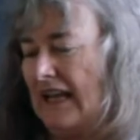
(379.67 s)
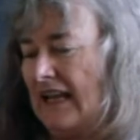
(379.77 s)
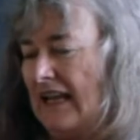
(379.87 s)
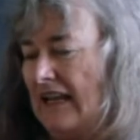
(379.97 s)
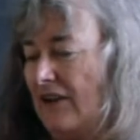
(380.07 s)

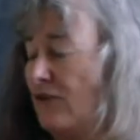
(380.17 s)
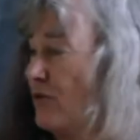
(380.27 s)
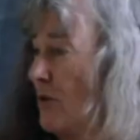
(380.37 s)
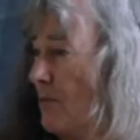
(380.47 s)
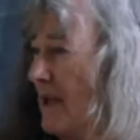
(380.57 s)

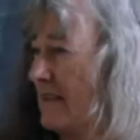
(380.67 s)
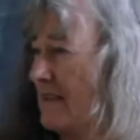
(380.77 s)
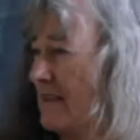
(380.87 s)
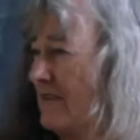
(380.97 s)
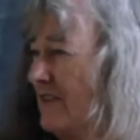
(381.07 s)
is
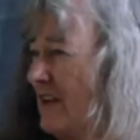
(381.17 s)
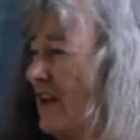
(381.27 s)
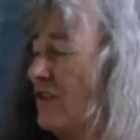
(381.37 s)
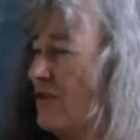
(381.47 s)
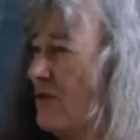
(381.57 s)
repetitive, and
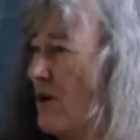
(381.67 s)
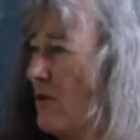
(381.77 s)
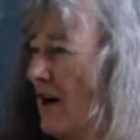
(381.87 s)
as you know,